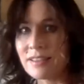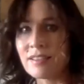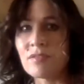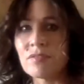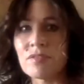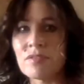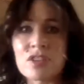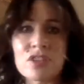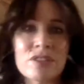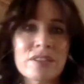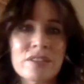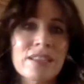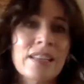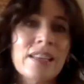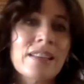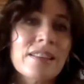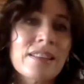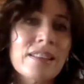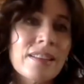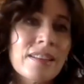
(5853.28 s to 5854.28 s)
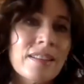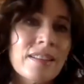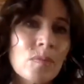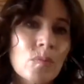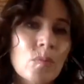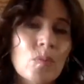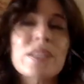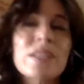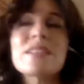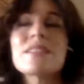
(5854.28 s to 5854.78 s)
visually,
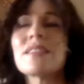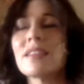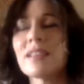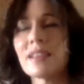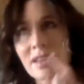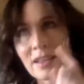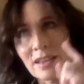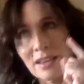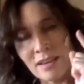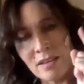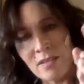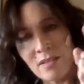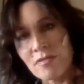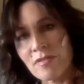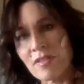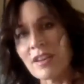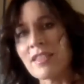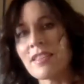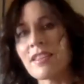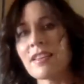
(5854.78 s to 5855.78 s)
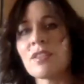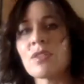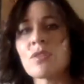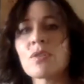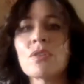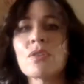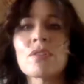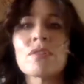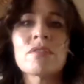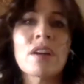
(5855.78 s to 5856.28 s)
we see everything
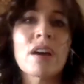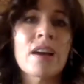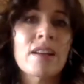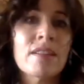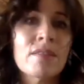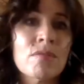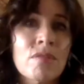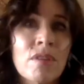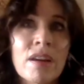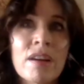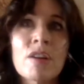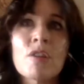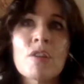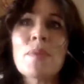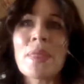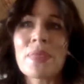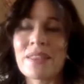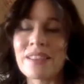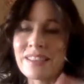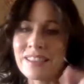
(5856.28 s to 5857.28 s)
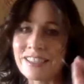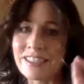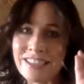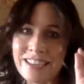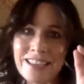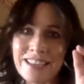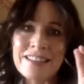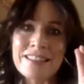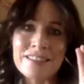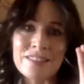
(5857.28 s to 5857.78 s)
through the realm and the
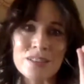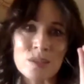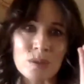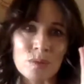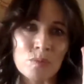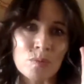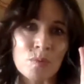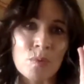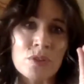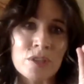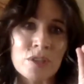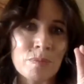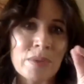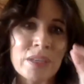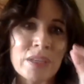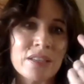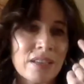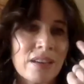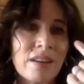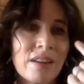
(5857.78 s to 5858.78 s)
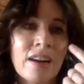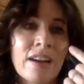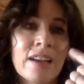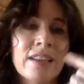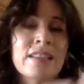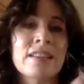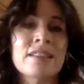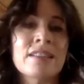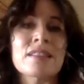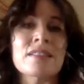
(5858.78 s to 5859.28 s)
lens of water because our eye
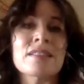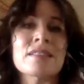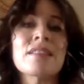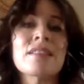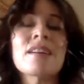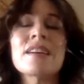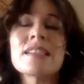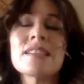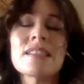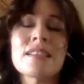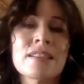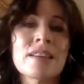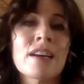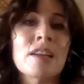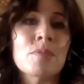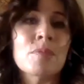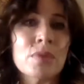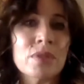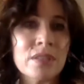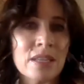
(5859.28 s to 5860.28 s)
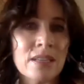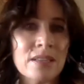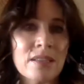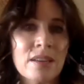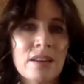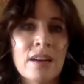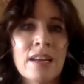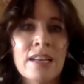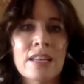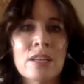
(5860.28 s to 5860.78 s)
lens is 99%
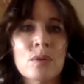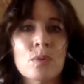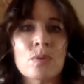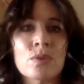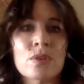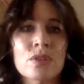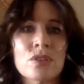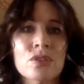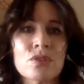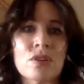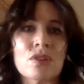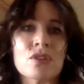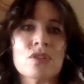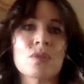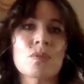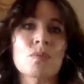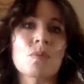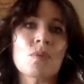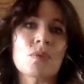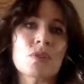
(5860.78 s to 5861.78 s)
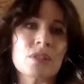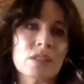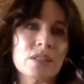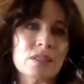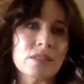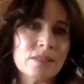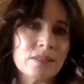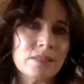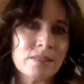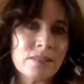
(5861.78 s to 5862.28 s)
highly ordered, structured water.
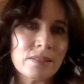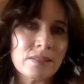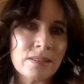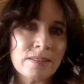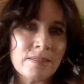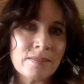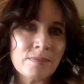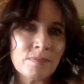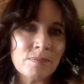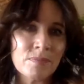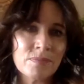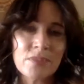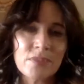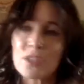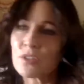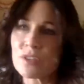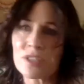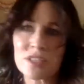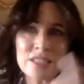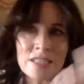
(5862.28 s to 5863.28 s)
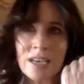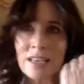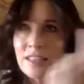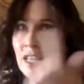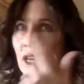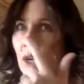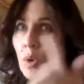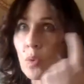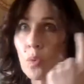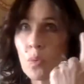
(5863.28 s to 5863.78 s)
There is
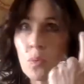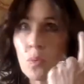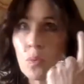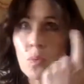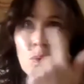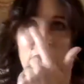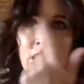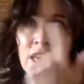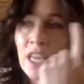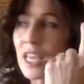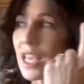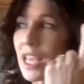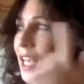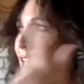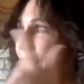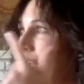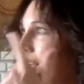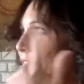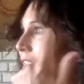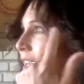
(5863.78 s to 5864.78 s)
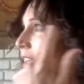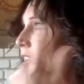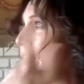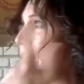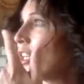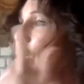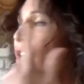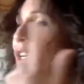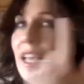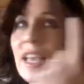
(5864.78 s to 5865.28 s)
nothing we
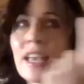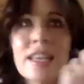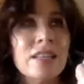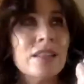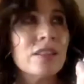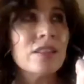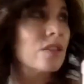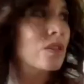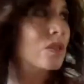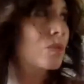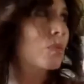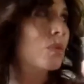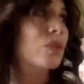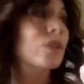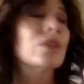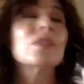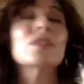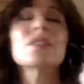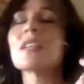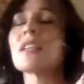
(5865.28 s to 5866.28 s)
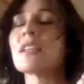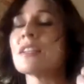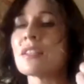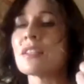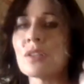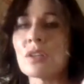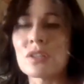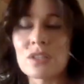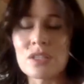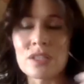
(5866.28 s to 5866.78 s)
look at in this world that is
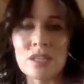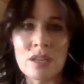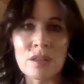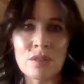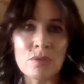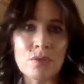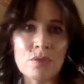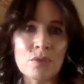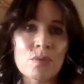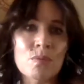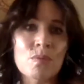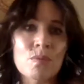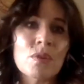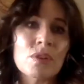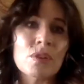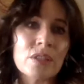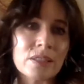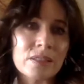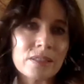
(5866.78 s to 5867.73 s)
not seen through water.